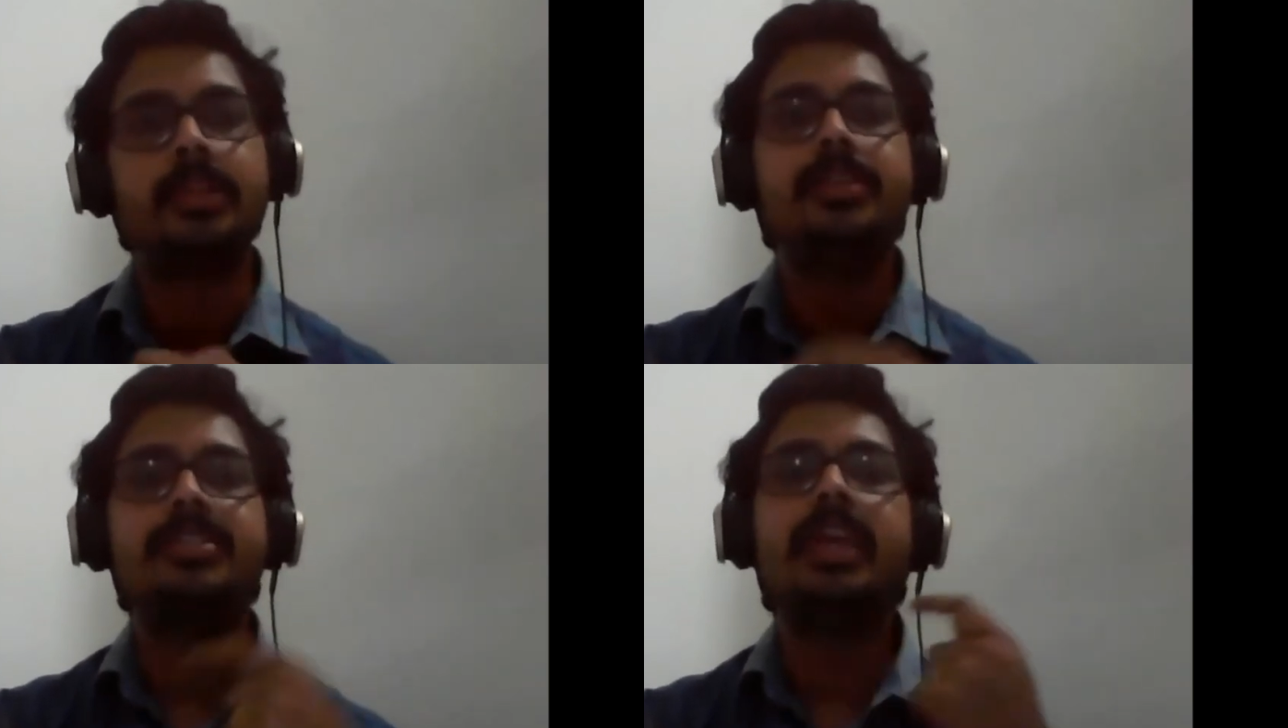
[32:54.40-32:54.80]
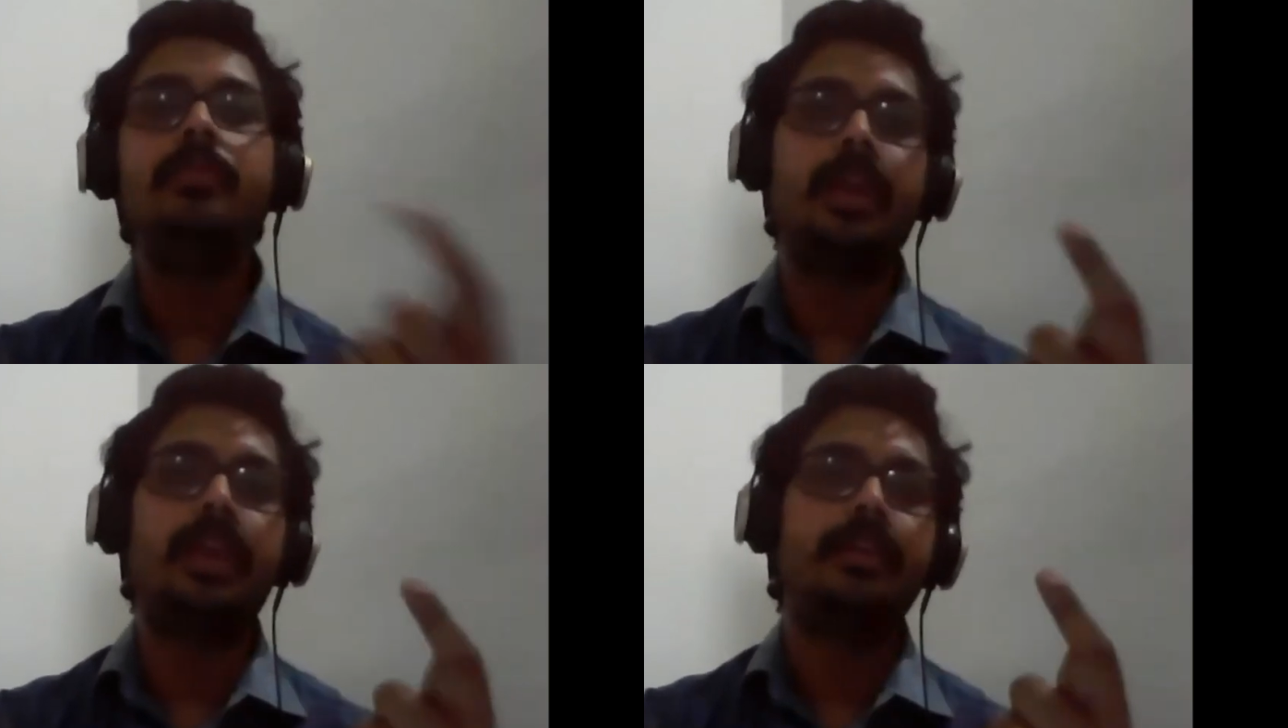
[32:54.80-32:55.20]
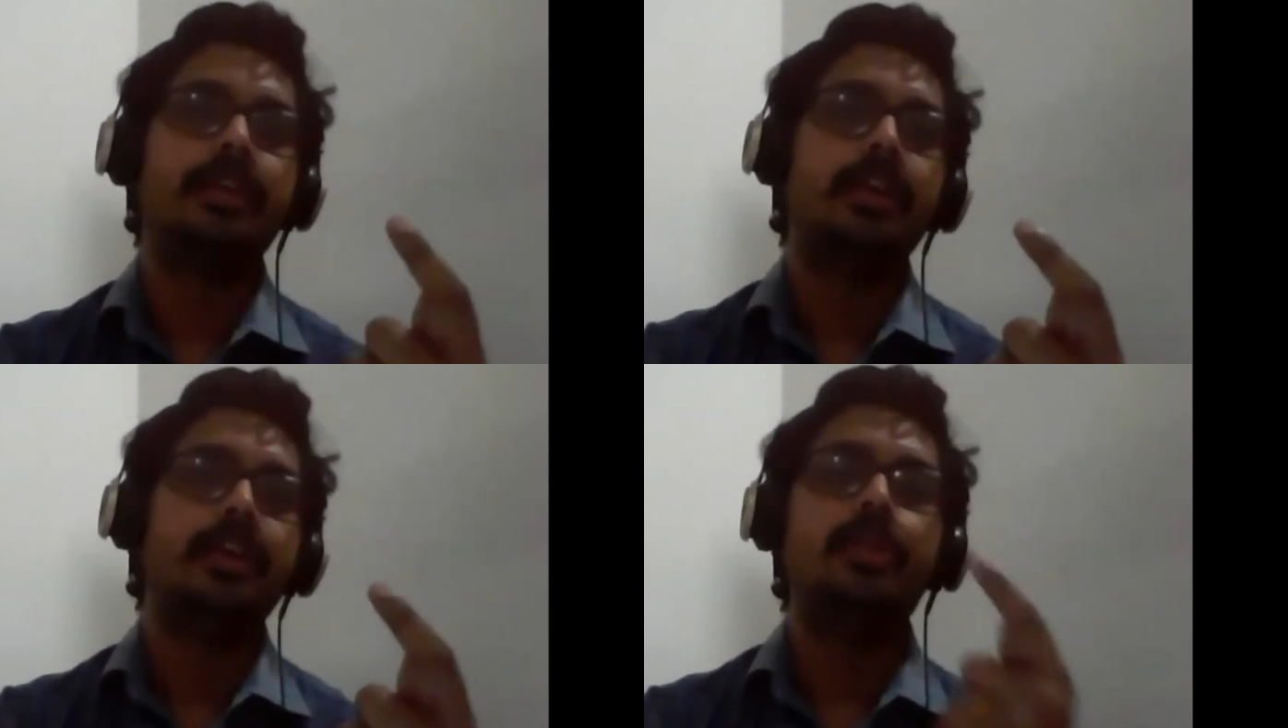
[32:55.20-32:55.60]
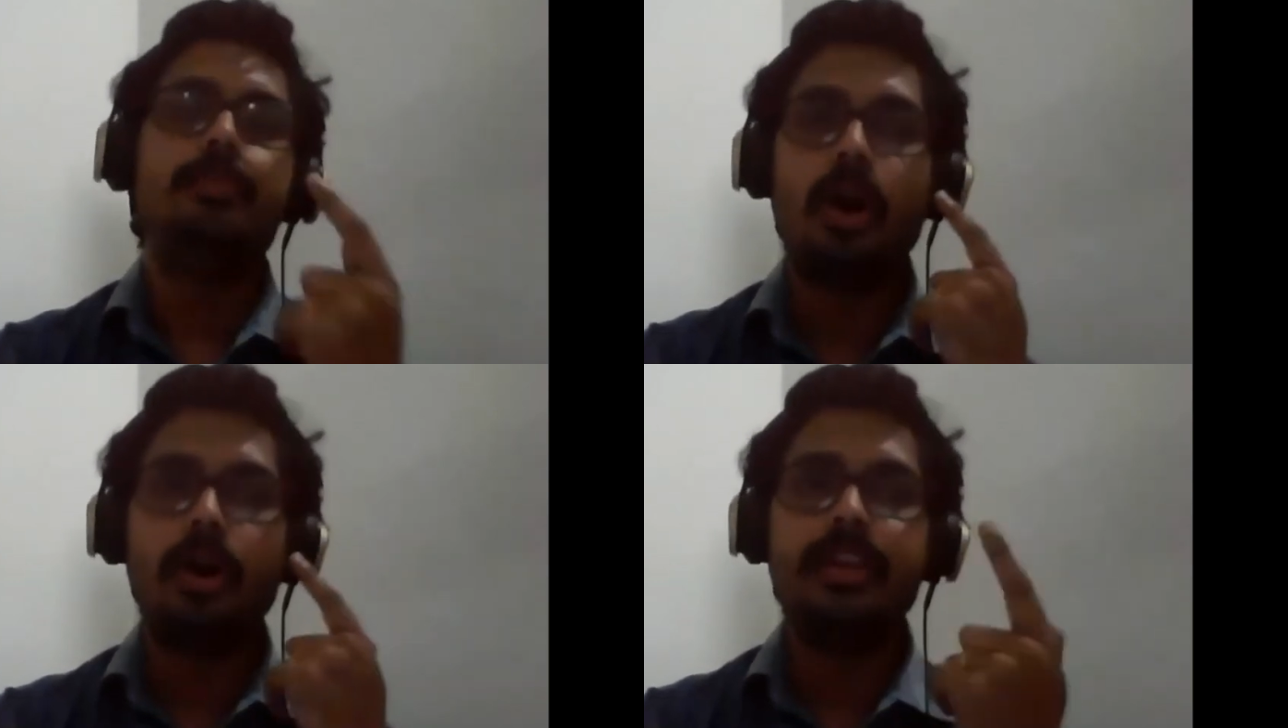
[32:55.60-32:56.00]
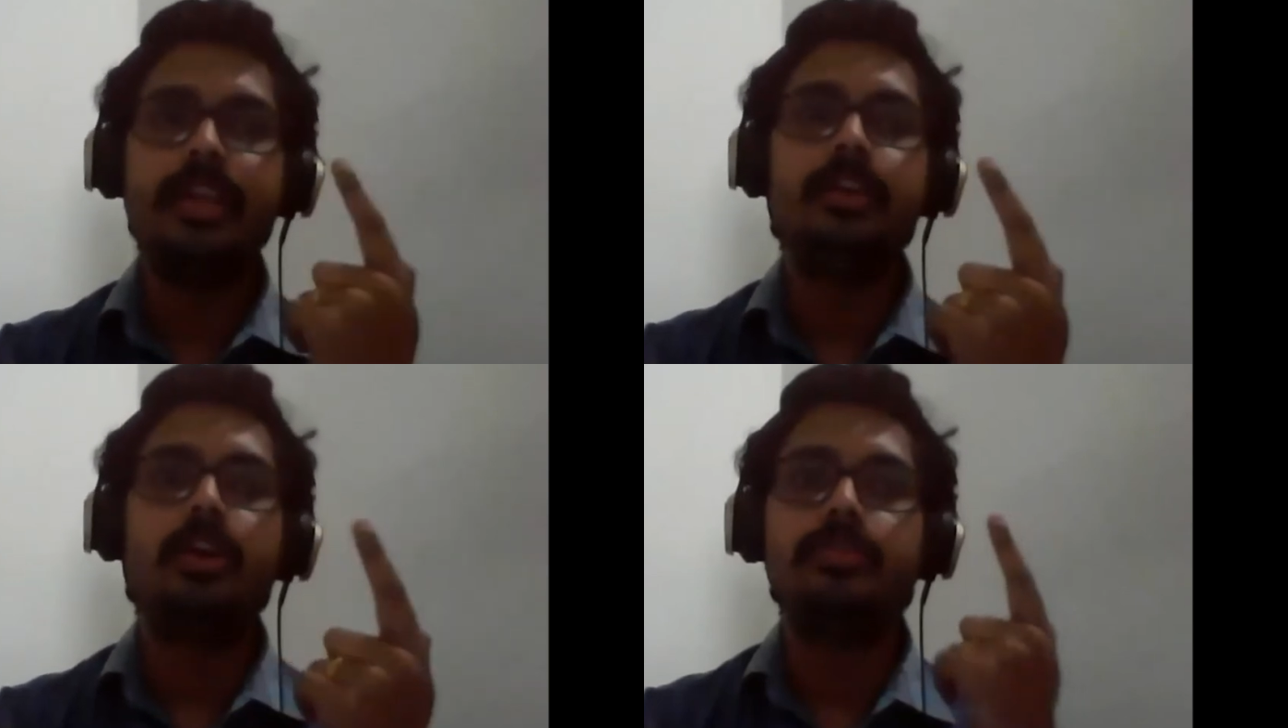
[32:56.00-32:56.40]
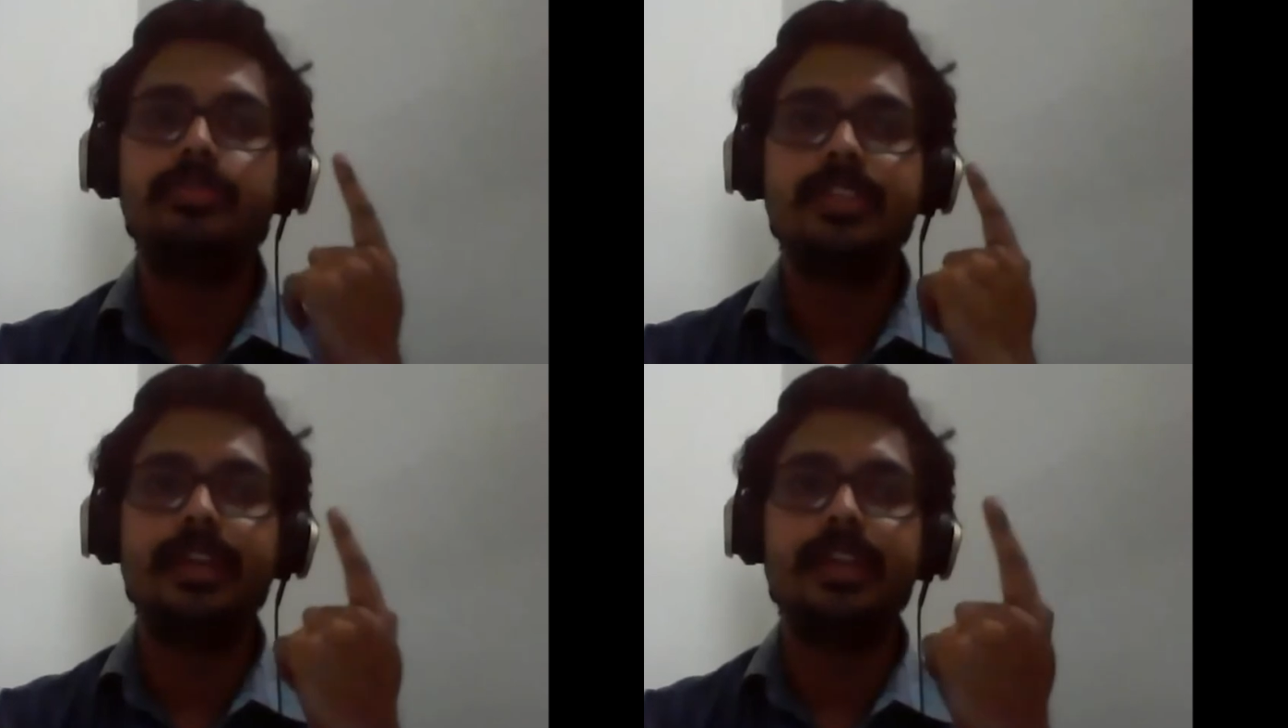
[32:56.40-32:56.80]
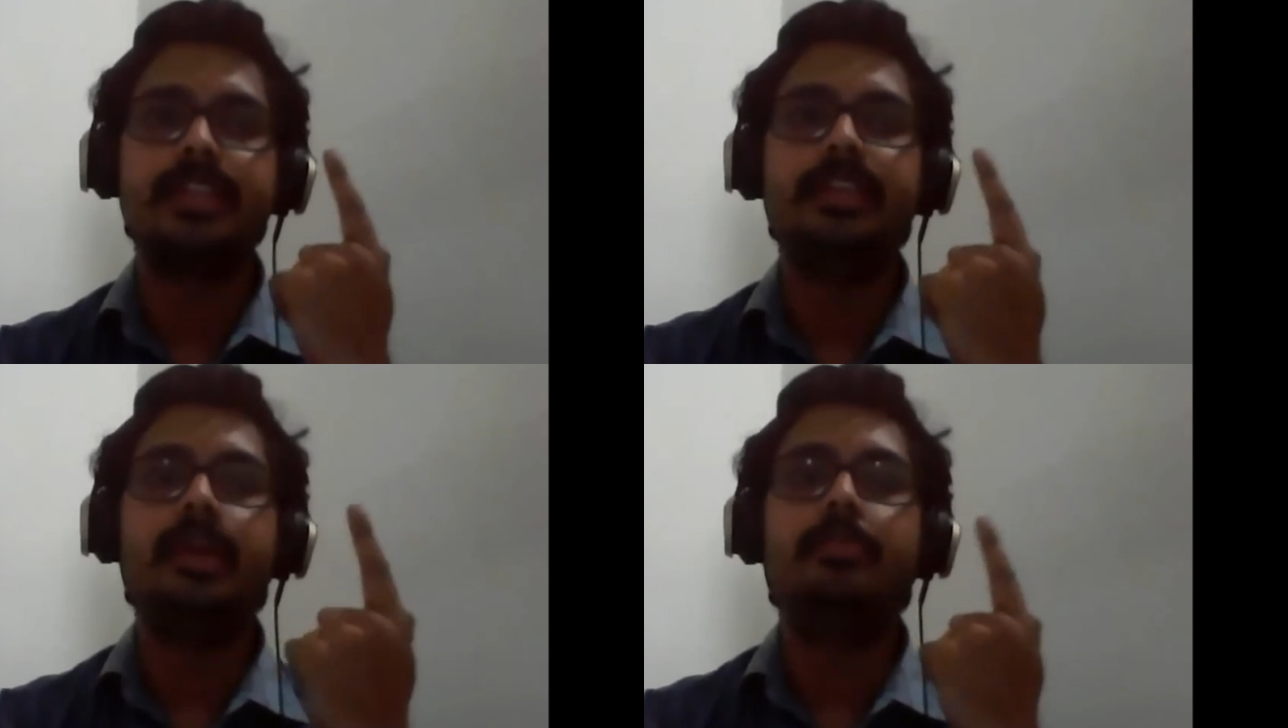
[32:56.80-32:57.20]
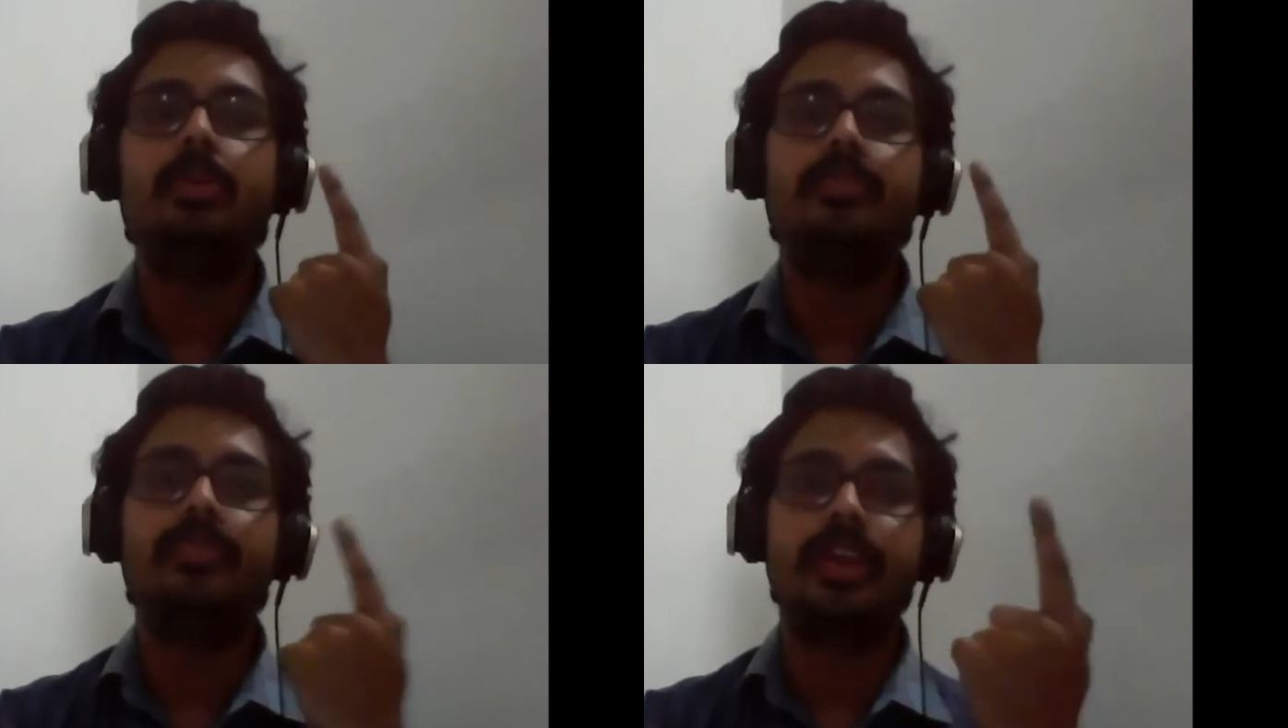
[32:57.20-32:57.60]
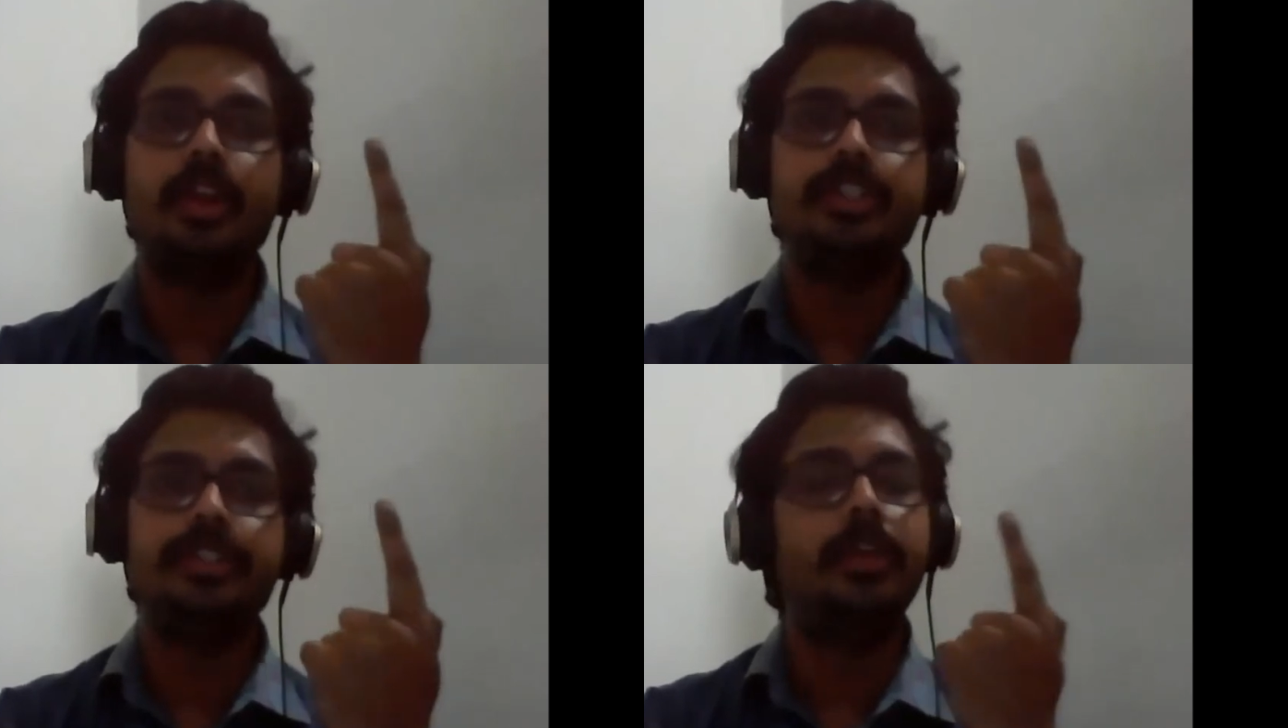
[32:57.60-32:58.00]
The same way, the body, you have to first understand the amount of energy.